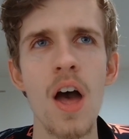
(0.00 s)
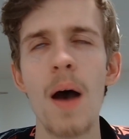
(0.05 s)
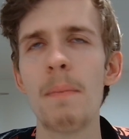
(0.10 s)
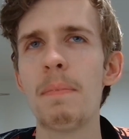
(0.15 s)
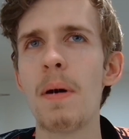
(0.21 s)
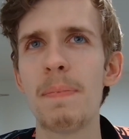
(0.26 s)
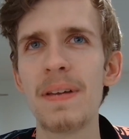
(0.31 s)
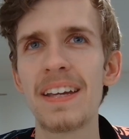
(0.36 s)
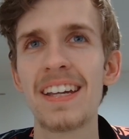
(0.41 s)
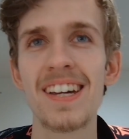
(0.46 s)

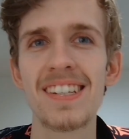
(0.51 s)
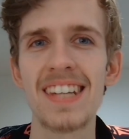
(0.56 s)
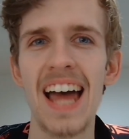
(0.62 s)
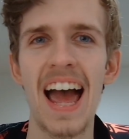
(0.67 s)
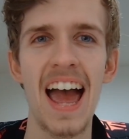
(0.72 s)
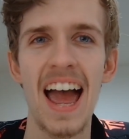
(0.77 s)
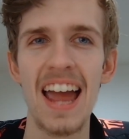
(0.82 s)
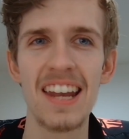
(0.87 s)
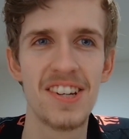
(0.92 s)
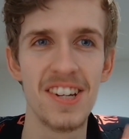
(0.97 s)
but because
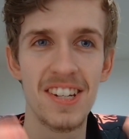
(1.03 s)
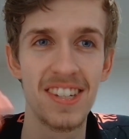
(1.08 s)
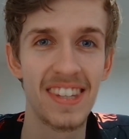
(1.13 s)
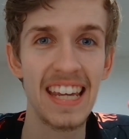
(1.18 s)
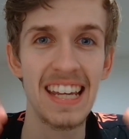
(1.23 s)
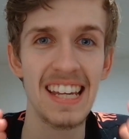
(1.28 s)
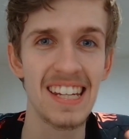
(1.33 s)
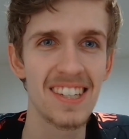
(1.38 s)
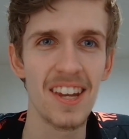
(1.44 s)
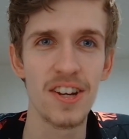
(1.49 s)
I just
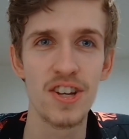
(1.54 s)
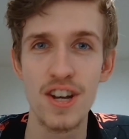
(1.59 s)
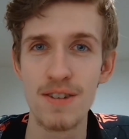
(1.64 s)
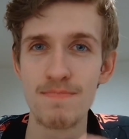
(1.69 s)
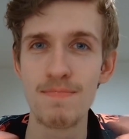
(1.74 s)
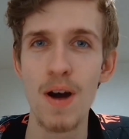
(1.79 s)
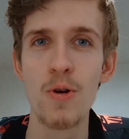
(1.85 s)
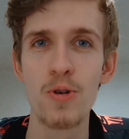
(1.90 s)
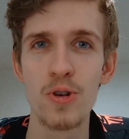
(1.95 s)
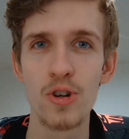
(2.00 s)
think it's such an
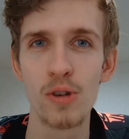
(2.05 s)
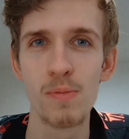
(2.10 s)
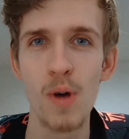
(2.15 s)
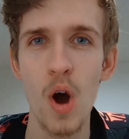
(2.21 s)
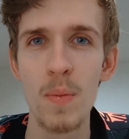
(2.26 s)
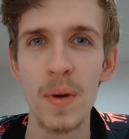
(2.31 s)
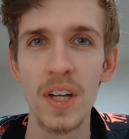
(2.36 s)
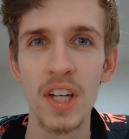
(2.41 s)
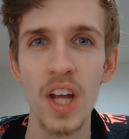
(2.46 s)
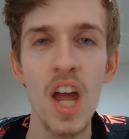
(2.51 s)
emotional
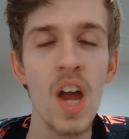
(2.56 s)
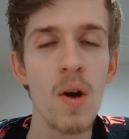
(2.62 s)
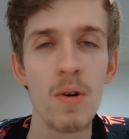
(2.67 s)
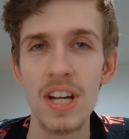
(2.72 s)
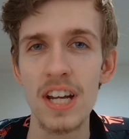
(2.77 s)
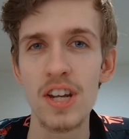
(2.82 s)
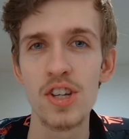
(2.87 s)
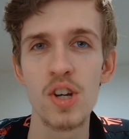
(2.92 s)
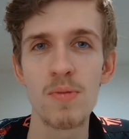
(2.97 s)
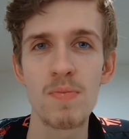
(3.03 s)
moment, which
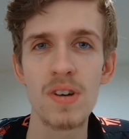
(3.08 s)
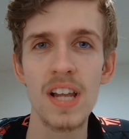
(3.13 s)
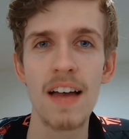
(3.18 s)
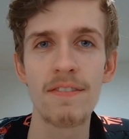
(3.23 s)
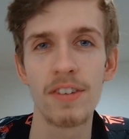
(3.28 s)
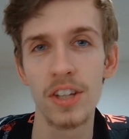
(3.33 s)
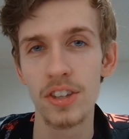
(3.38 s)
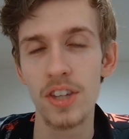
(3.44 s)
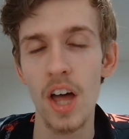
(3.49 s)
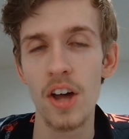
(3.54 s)
Inazuma
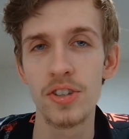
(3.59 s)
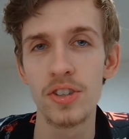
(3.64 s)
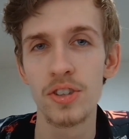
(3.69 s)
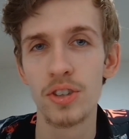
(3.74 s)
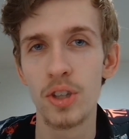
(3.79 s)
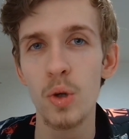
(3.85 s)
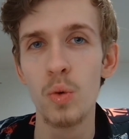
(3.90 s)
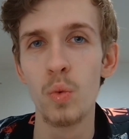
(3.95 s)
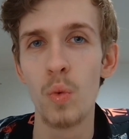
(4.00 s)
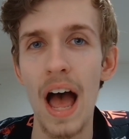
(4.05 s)
11 doesn't
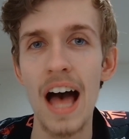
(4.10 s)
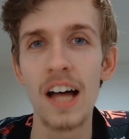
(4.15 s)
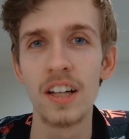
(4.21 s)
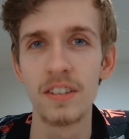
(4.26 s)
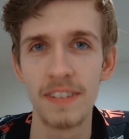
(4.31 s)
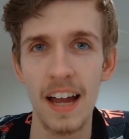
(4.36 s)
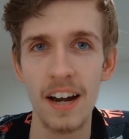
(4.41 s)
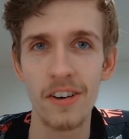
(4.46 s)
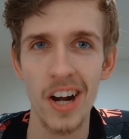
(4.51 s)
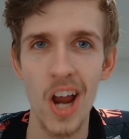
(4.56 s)
do well
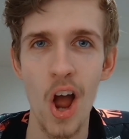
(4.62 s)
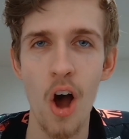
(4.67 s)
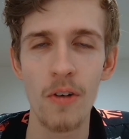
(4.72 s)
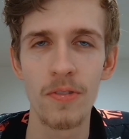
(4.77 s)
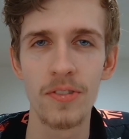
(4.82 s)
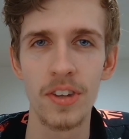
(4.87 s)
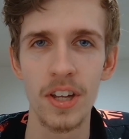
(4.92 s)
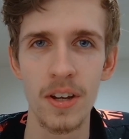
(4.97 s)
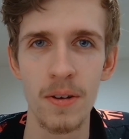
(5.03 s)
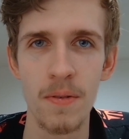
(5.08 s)
very
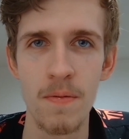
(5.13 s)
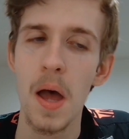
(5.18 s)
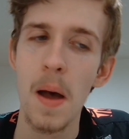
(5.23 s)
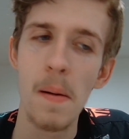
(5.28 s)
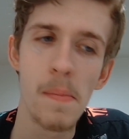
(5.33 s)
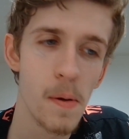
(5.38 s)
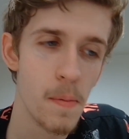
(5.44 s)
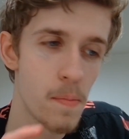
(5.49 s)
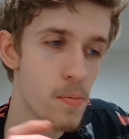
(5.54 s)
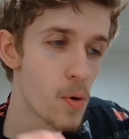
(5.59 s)
often.
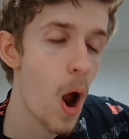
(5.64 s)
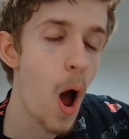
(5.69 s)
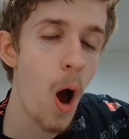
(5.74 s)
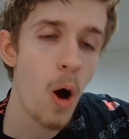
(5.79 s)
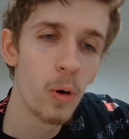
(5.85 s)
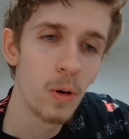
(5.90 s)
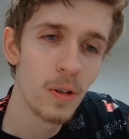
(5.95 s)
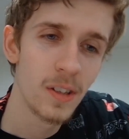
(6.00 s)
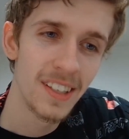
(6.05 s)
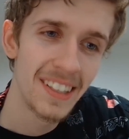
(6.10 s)
But
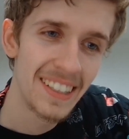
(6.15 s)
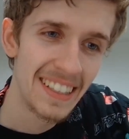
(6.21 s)
bro,